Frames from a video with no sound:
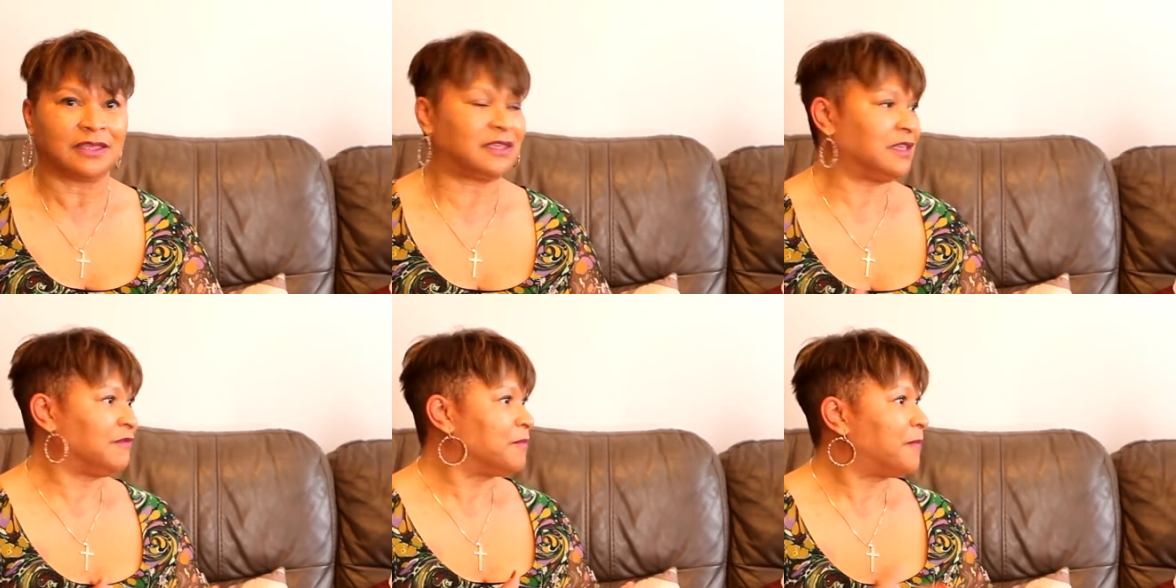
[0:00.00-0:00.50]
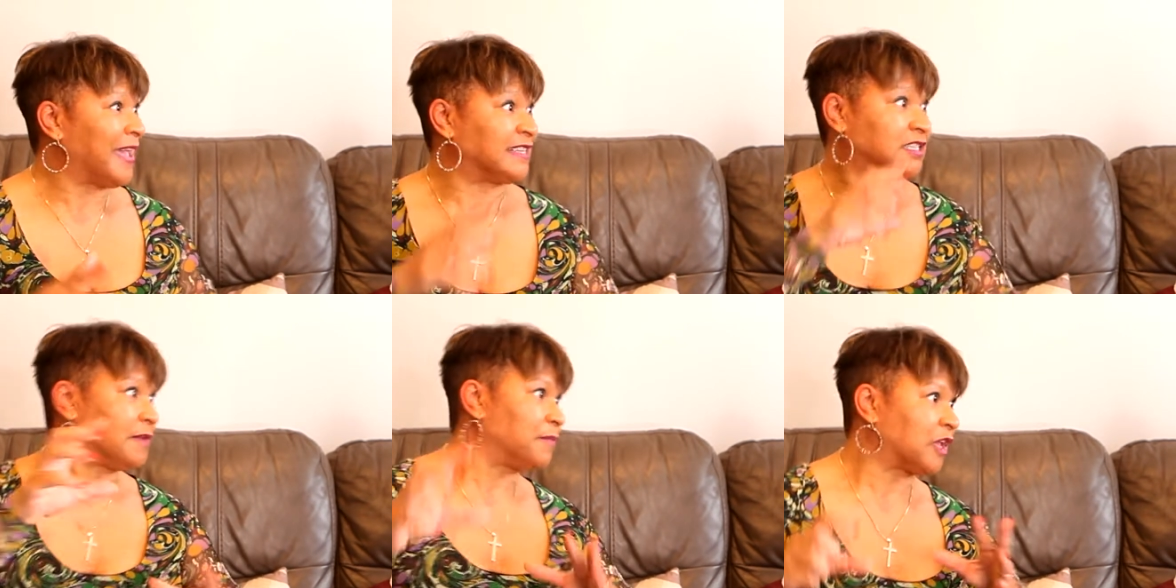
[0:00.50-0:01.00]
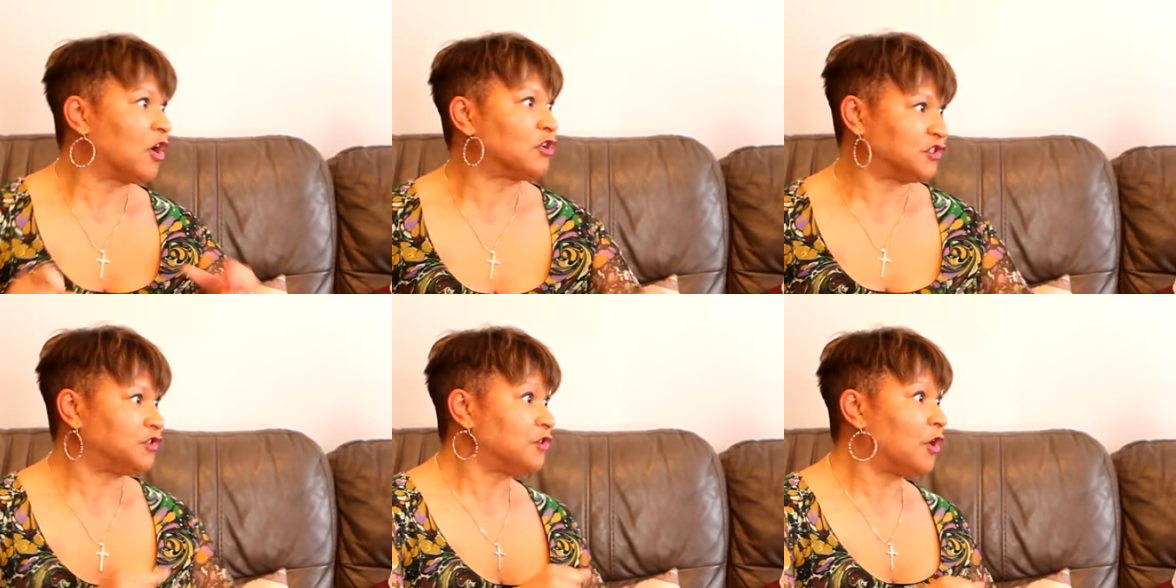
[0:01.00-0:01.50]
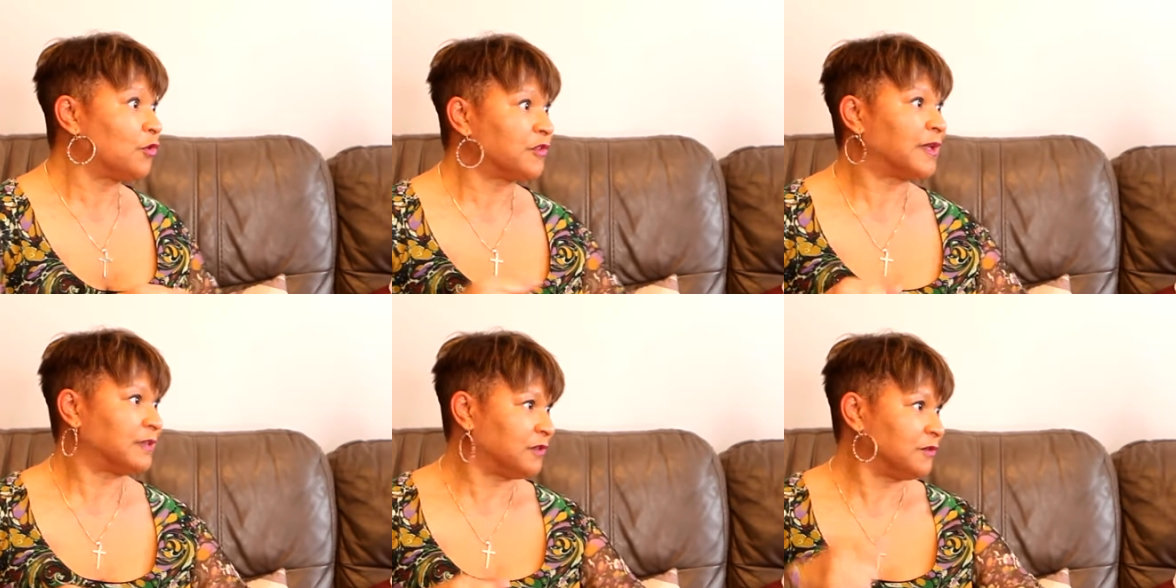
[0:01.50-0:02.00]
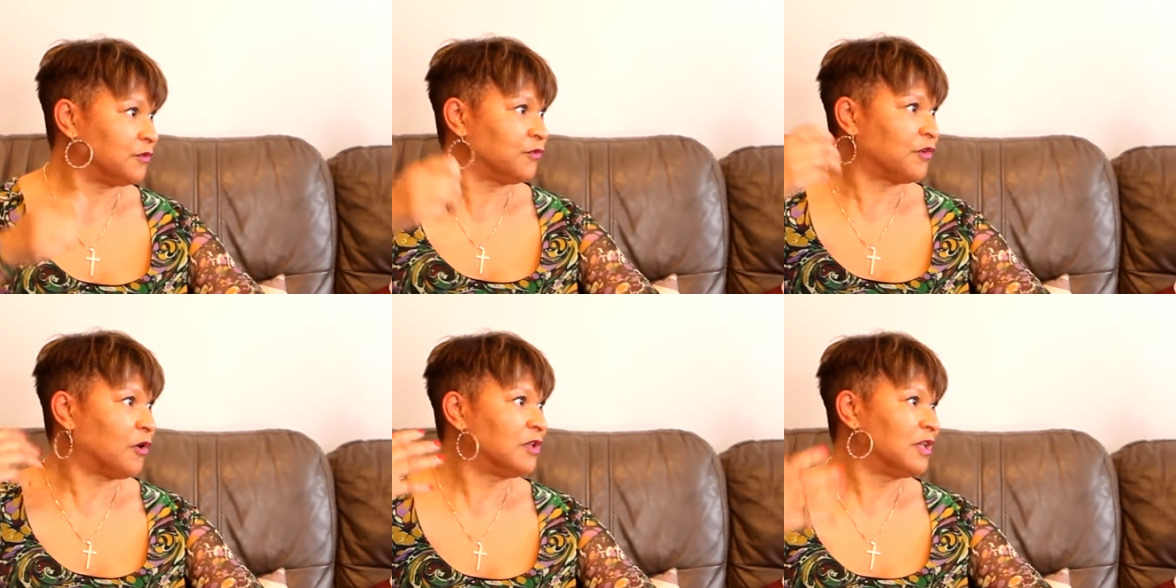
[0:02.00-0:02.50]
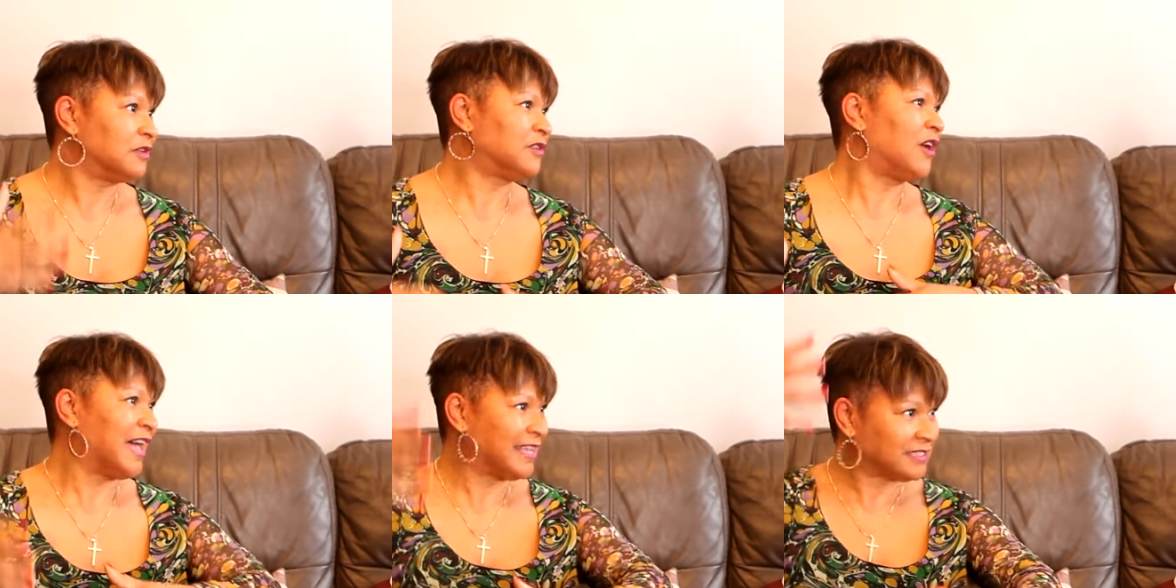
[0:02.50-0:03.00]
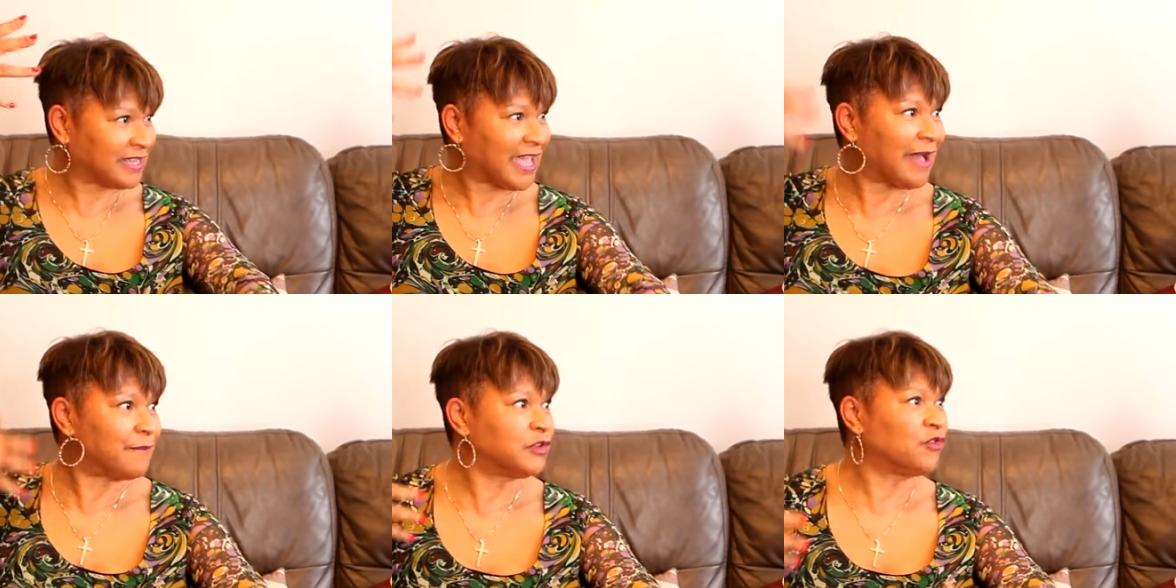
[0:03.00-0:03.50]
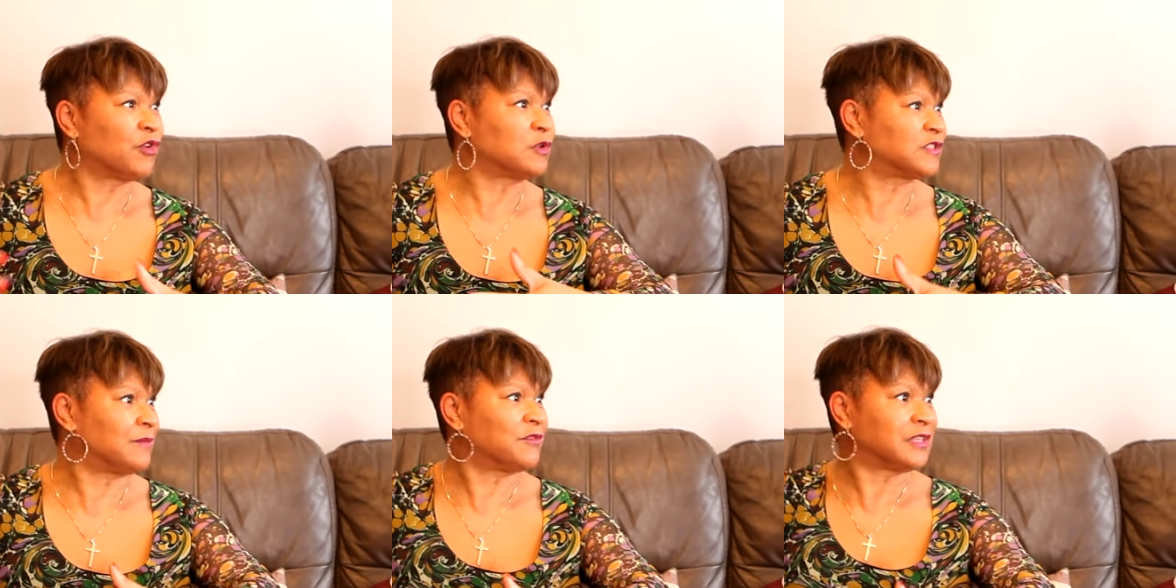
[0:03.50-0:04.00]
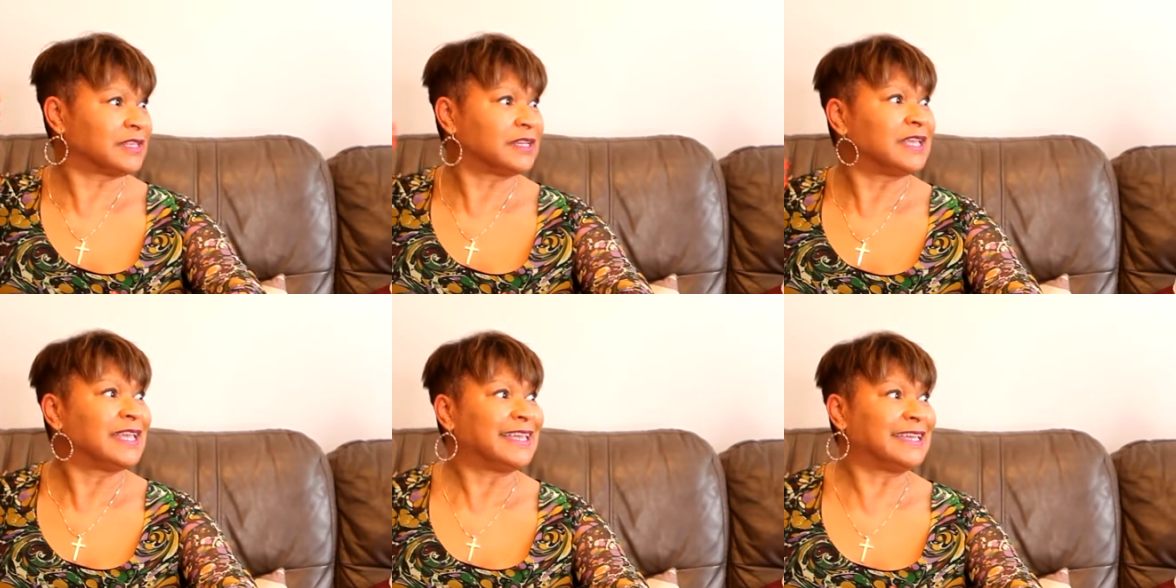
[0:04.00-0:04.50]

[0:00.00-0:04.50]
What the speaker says: even better because you know that you've got not a handicap, but you've got something that